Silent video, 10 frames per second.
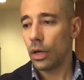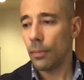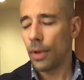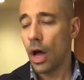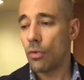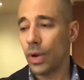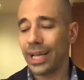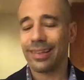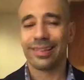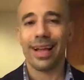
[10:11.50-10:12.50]

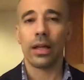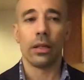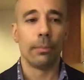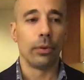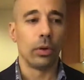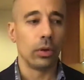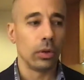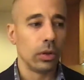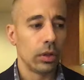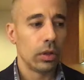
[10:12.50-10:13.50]

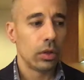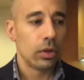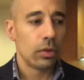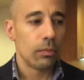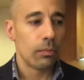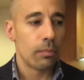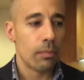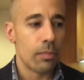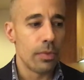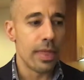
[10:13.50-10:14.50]
non-reconcilable,
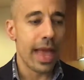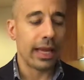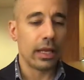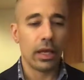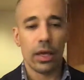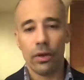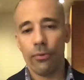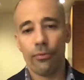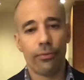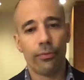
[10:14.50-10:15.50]

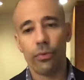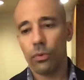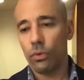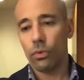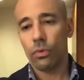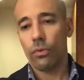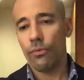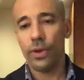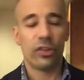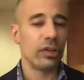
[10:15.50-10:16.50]
negative,
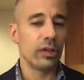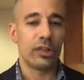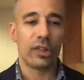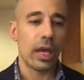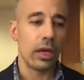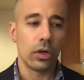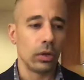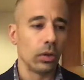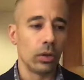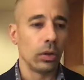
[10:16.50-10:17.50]
vicious
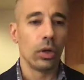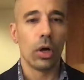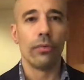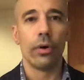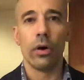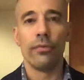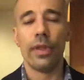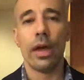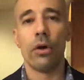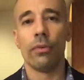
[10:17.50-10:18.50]
cycle
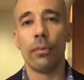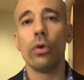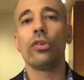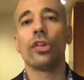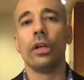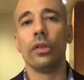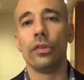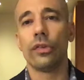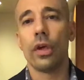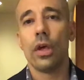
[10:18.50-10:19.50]
of
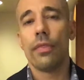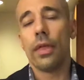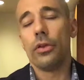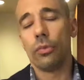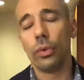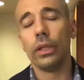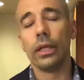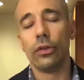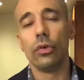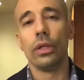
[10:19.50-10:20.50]
emotions, then you
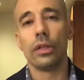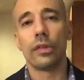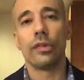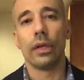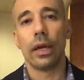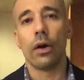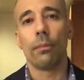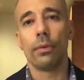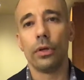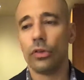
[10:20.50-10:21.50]
really do need to seek
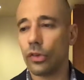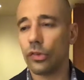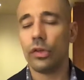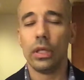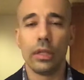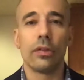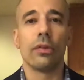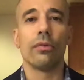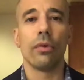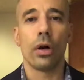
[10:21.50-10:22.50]
help. You need
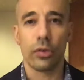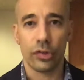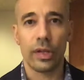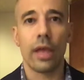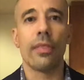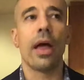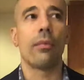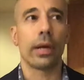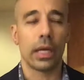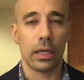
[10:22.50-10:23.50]
to understand
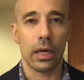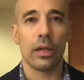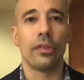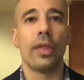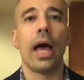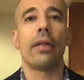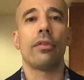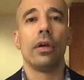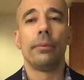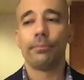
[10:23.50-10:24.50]
that, recognize
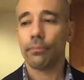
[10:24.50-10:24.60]
that,